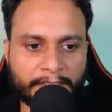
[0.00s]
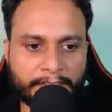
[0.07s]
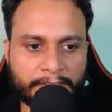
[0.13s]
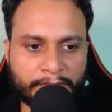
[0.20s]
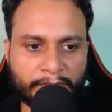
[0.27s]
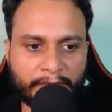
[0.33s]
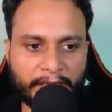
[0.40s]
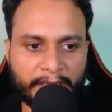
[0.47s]

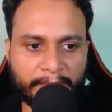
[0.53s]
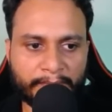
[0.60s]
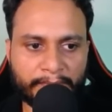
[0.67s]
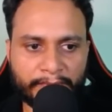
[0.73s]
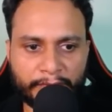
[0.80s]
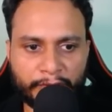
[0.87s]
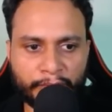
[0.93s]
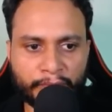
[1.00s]
So I'm
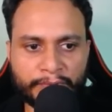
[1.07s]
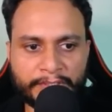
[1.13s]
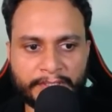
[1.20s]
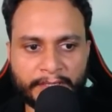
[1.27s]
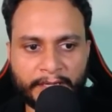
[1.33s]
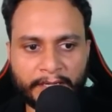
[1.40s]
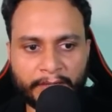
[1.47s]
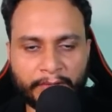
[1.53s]

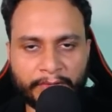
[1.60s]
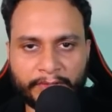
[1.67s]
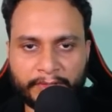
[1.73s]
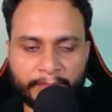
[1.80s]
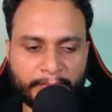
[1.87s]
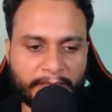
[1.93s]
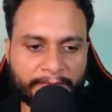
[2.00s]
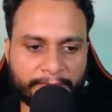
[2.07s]
using
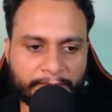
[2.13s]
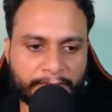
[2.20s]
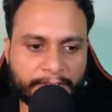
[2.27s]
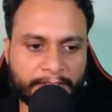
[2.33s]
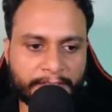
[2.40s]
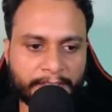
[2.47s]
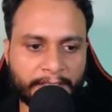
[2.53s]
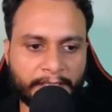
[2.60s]
unordered map for
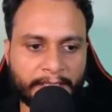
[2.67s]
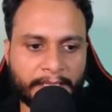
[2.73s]
it,